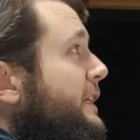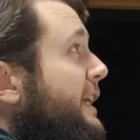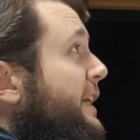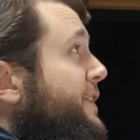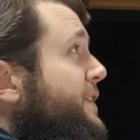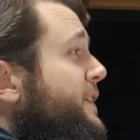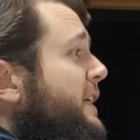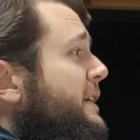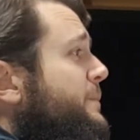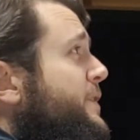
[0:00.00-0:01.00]
the
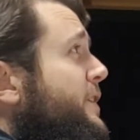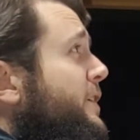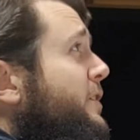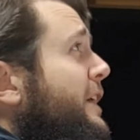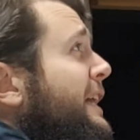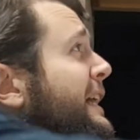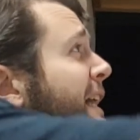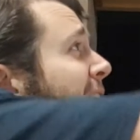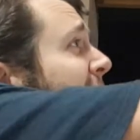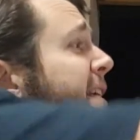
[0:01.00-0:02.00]
same. So
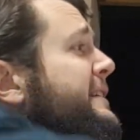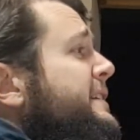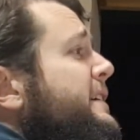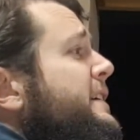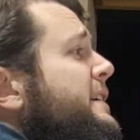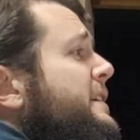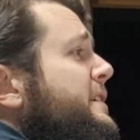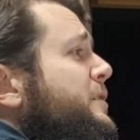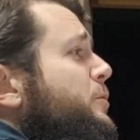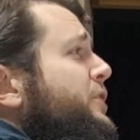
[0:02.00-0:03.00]
AC is
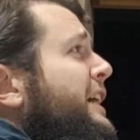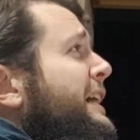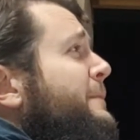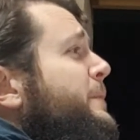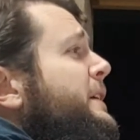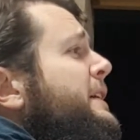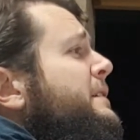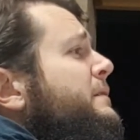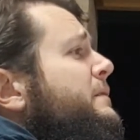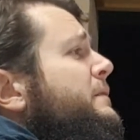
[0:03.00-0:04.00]
equal to
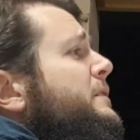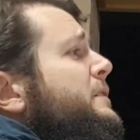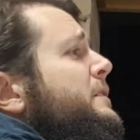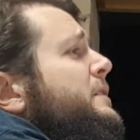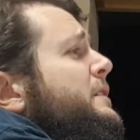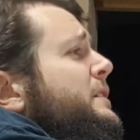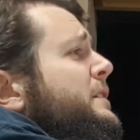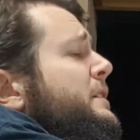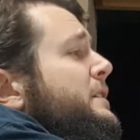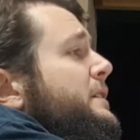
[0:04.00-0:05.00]
AB.
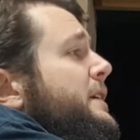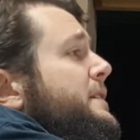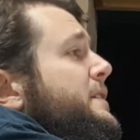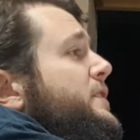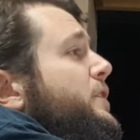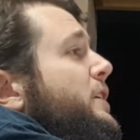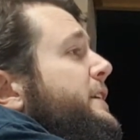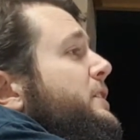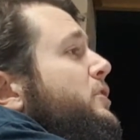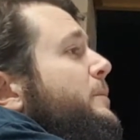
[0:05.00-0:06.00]
That's a side
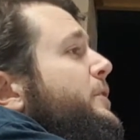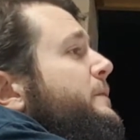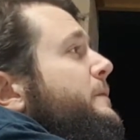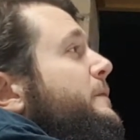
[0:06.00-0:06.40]
in common.